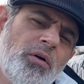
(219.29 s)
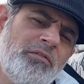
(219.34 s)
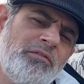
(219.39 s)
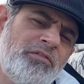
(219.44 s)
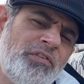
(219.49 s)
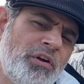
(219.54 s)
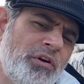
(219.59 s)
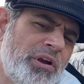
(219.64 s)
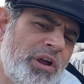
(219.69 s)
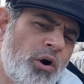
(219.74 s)

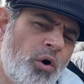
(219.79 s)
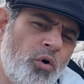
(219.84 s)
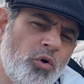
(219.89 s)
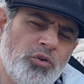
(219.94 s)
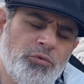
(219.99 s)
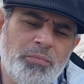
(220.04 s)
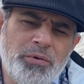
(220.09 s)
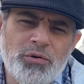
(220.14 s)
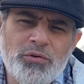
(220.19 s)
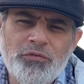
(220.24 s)
very
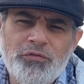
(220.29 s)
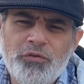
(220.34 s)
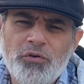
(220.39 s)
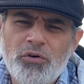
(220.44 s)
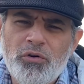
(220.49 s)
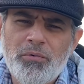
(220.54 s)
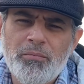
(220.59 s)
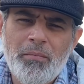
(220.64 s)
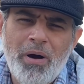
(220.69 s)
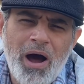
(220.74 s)
old,
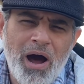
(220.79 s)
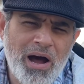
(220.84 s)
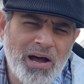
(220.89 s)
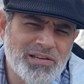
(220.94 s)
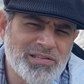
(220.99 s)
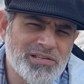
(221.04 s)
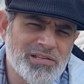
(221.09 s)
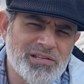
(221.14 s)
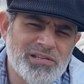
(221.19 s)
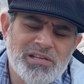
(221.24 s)
beautiful
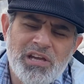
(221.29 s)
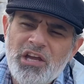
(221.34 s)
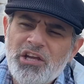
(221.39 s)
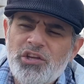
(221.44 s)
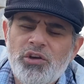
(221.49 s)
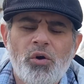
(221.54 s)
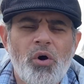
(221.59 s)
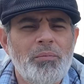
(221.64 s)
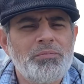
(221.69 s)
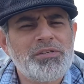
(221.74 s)
mosques.
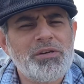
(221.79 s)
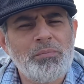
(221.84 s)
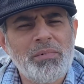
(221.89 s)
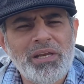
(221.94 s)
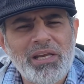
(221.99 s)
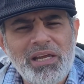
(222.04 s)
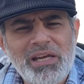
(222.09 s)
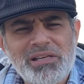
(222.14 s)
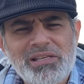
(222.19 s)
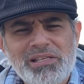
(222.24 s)
You go up to
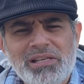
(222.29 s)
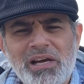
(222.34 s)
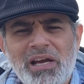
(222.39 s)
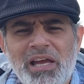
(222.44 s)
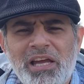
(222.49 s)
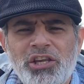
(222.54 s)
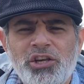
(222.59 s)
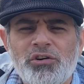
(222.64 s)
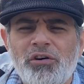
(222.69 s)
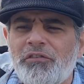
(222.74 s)
Manisa
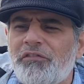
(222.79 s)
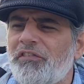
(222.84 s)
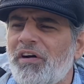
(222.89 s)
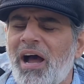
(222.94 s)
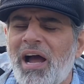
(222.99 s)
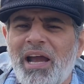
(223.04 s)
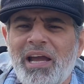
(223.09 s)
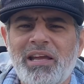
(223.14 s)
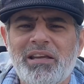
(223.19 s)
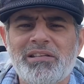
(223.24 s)
and you'll
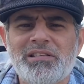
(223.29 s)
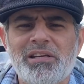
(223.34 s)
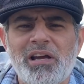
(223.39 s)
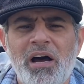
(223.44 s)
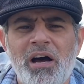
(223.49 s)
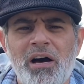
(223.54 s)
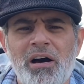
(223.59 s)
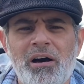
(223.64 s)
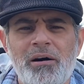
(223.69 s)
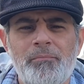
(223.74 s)
find
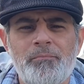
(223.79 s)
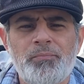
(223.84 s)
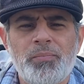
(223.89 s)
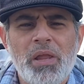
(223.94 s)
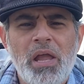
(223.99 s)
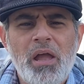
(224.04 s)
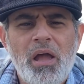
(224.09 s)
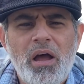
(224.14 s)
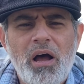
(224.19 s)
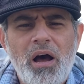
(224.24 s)

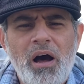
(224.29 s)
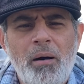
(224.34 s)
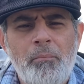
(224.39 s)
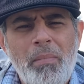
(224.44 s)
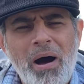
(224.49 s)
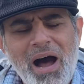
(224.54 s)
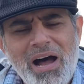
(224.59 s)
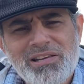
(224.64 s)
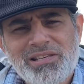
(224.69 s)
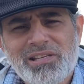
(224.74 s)
a
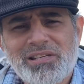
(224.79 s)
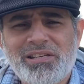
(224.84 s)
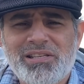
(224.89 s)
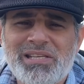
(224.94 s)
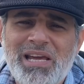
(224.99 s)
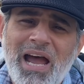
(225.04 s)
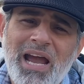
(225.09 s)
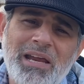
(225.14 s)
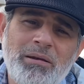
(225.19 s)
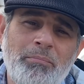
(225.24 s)
mosque
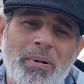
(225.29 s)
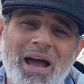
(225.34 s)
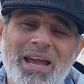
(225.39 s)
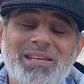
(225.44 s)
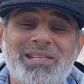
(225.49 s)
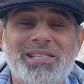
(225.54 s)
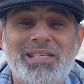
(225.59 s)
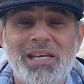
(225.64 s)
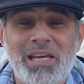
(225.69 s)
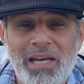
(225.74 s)
designed by
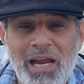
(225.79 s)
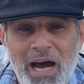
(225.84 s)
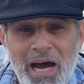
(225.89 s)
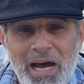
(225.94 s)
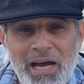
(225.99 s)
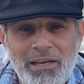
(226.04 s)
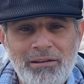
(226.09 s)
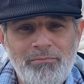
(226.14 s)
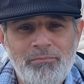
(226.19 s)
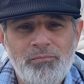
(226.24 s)

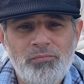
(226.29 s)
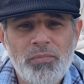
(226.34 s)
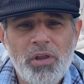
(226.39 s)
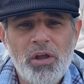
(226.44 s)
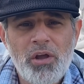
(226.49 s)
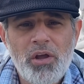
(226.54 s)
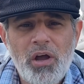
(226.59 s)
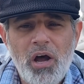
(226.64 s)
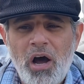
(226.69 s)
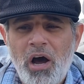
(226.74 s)
Sinan,
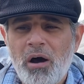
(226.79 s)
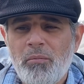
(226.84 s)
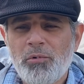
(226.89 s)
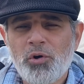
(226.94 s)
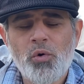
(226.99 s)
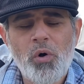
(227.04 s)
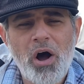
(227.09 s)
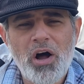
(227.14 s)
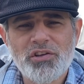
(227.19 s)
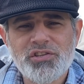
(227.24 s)

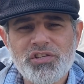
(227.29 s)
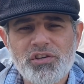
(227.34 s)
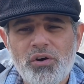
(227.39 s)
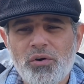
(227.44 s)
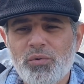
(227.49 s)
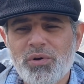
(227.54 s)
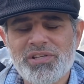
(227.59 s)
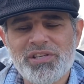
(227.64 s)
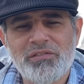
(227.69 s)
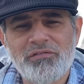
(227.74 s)
who also
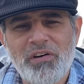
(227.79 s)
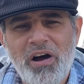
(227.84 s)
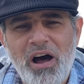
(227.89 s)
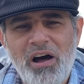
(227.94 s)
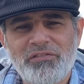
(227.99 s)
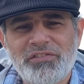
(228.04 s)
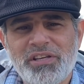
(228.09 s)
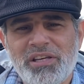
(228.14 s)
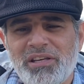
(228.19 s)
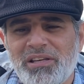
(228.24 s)
was
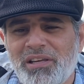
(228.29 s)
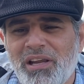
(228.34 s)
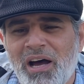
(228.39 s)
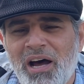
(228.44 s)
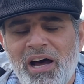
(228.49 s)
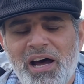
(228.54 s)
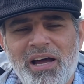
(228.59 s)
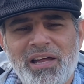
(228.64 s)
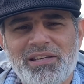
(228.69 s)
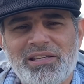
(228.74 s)
involved in
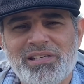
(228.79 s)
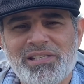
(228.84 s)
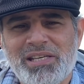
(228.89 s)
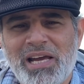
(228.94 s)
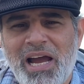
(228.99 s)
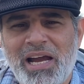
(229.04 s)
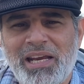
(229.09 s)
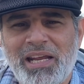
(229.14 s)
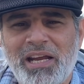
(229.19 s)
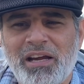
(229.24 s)

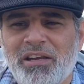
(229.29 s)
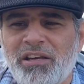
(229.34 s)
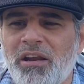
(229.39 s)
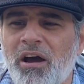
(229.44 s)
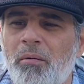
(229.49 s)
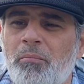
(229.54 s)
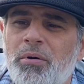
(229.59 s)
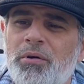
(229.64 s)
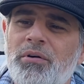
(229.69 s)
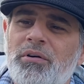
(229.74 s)
designing a
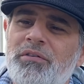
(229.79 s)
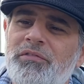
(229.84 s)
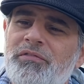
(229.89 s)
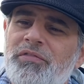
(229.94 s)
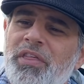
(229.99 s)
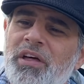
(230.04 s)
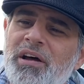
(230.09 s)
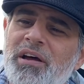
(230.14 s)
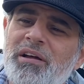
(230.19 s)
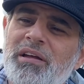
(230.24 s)
number of
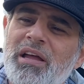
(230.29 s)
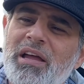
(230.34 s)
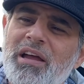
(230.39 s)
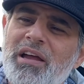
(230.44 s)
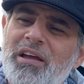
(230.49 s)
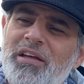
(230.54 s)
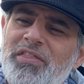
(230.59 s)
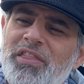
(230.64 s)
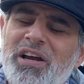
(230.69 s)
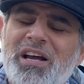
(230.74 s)
the
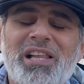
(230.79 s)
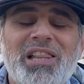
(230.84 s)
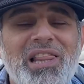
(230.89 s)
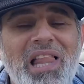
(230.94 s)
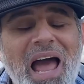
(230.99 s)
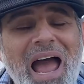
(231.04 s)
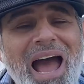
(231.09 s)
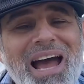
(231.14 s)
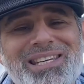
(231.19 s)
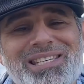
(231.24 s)

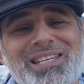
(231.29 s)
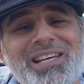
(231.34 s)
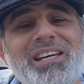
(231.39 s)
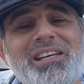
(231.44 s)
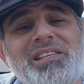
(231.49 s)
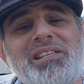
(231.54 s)
classic